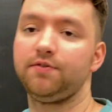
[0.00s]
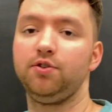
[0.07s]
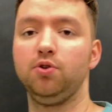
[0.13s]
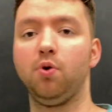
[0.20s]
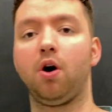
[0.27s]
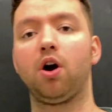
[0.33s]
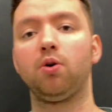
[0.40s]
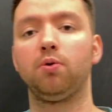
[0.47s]
if
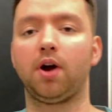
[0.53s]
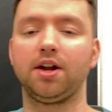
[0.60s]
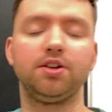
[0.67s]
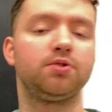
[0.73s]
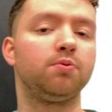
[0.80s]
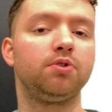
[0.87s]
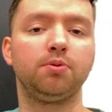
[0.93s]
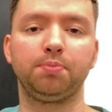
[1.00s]
you are, I
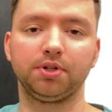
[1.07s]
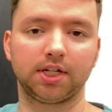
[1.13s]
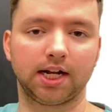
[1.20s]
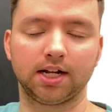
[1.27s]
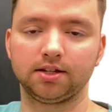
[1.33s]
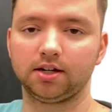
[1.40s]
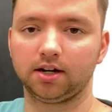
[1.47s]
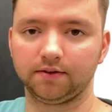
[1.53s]
just wanted to put
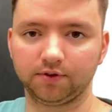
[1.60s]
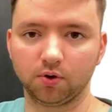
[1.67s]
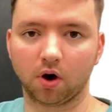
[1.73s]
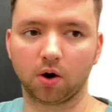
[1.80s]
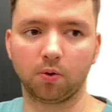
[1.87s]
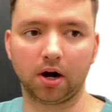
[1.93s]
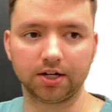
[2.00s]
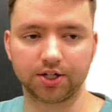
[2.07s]
that in there if you
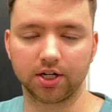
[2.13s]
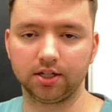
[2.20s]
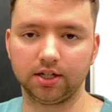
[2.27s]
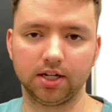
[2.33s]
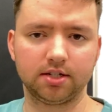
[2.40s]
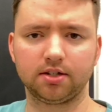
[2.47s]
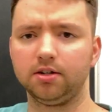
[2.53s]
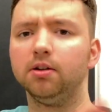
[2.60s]
are watching
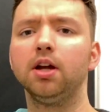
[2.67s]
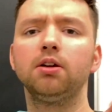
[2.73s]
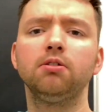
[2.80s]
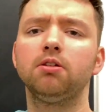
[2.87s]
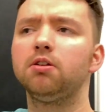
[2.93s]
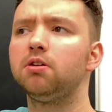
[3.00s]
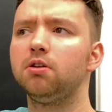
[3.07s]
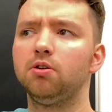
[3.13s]
this and you're like,
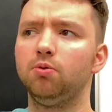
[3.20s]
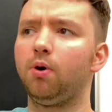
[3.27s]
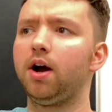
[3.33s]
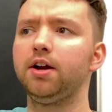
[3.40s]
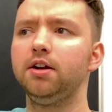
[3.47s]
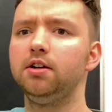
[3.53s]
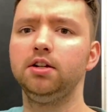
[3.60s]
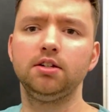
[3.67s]
oh,
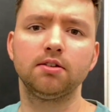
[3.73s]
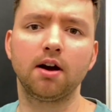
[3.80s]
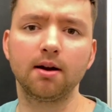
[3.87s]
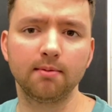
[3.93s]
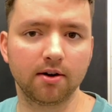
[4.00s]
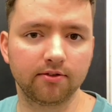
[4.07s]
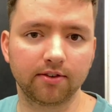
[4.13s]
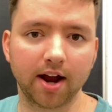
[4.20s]
why didn't you talk
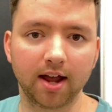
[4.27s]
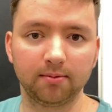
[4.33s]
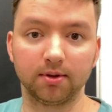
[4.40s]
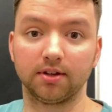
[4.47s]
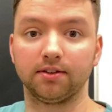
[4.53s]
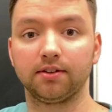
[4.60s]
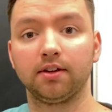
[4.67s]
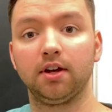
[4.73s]
about
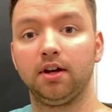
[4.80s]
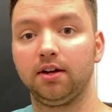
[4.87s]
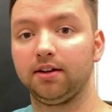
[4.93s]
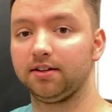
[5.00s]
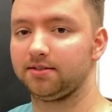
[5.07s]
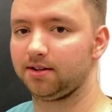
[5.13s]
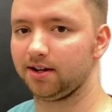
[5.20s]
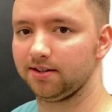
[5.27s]
fragments?
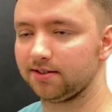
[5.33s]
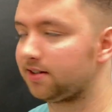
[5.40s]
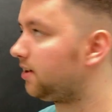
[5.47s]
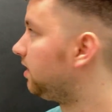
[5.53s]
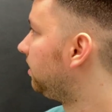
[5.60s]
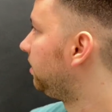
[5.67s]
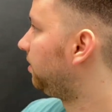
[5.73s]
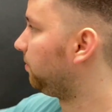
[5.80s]
That's because
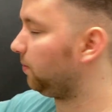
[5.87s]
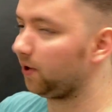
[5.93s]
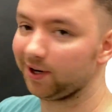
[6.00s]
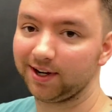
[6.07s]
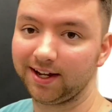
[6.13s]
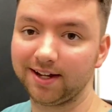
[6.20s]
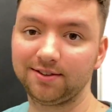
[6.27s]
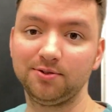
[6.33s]
we're
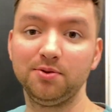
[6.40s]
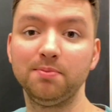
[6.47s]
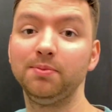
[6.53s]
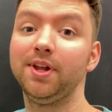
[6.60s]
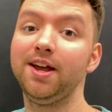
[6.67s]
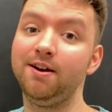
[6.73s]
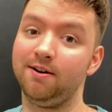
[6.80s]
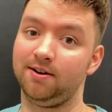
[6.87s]
gonna get to them
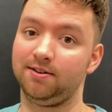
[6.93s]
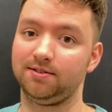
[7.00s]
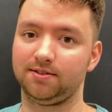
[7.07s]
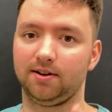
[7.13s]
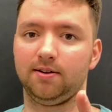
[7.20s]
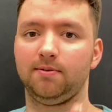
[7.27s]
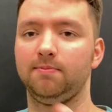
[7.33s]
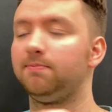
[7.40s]
later,
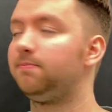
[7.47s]
so